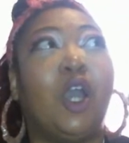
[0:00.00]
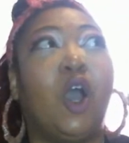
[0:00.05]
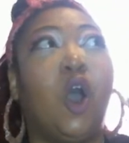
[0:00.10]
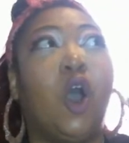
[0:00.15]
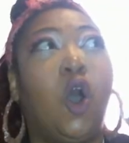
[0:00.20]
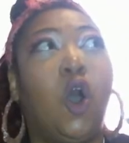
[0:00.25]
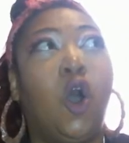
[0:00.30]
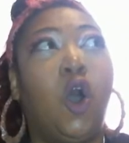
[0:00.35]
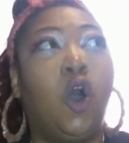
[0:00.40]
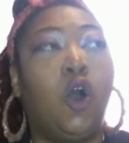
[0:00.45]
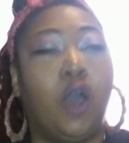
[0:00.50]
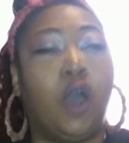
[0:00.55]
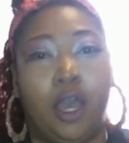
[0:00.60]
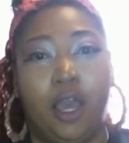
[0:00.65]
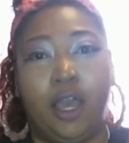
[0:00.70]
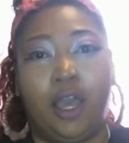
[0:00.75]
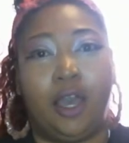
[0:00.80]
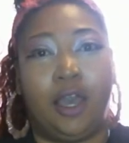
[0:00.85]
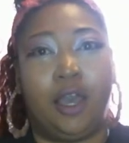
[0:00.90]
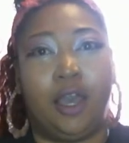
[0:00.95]
all
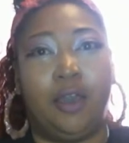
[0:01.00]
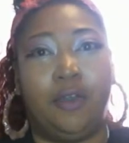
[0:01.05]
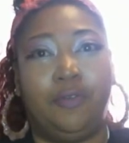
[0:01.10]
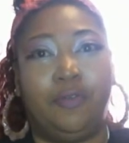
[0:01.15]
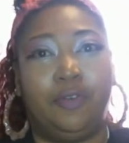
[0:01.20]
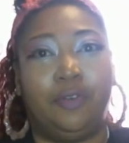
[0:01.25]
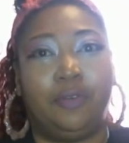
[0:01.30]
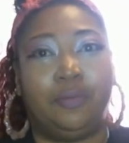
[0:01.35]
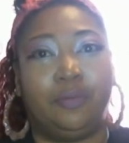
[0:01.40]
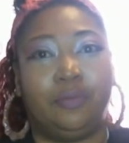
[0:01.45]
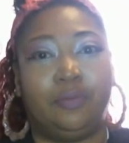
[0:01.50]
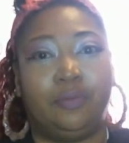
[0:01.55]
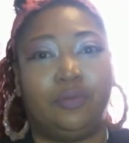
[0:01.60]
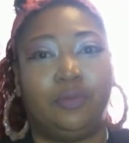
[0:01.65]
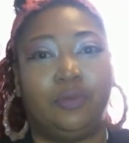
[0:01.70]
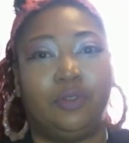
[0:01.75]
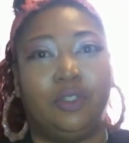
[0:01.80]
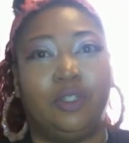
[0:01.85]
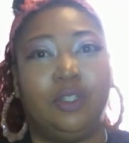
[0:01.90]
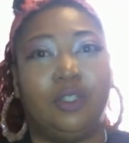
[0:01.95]
of
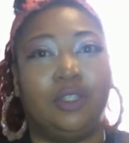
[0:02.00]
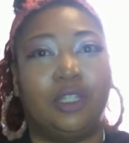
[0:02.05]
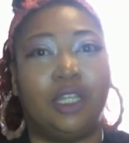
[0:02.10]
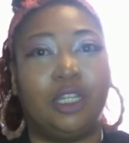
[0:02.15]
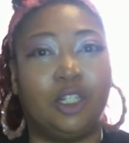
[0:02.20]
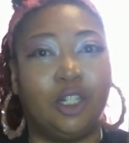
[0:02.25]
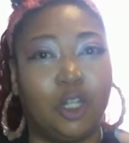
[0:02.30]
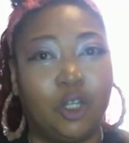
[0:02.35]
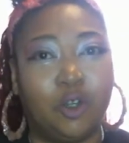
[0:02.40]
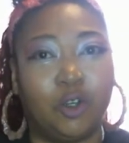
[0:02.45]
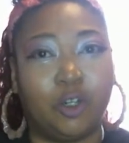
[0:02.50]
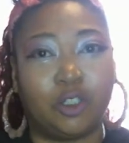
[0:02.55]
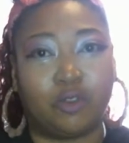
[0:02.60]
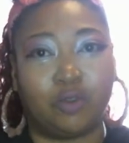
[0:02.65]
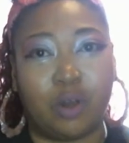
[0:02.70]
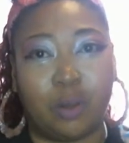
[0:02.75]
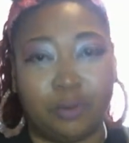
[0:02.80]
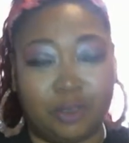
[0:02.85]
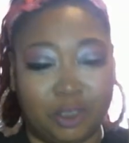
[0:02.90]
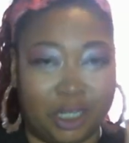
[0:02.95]
the Dolores
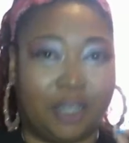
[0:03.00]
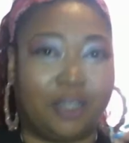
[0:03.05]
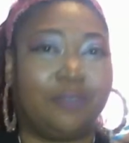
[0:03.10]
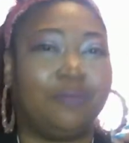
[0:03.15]
Rumchuck,